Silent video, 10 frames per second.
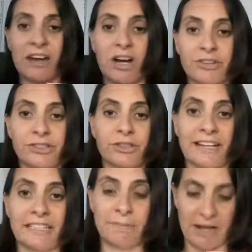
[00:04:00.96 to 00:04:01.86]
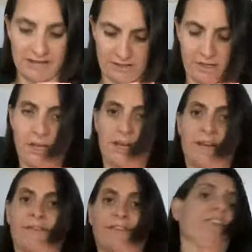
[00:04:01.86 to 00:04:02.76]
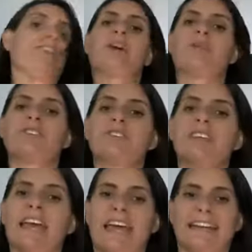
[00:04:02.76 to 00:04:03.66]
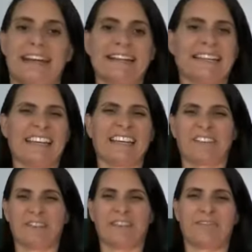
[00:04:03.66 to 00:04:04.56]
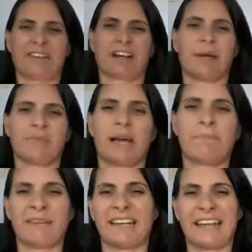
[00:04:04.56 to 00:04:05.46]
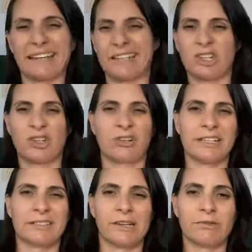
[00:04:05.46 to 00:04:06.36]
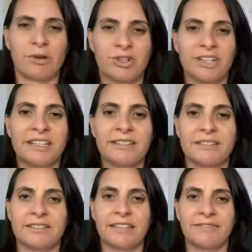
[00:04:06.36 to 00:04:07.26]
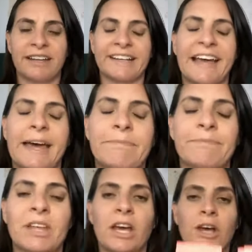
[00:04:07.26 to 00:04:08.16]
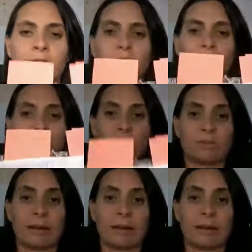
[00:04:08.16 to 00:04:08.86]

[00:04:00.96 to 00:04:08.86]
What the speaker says: also it has spots for notes and ideas and stuff that comes up and like additional lists, like grocery lists and stuff like that. So I store my